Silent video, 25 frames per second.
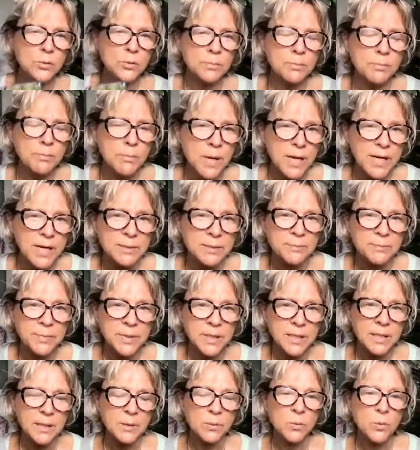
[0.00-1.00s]
might
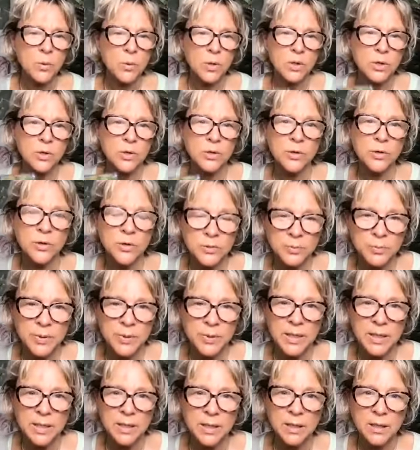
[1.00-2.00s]
be, what could
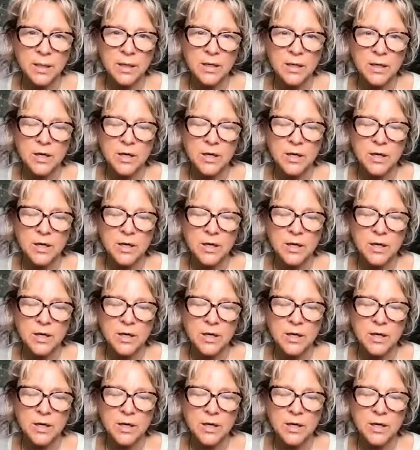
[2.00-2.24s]
be.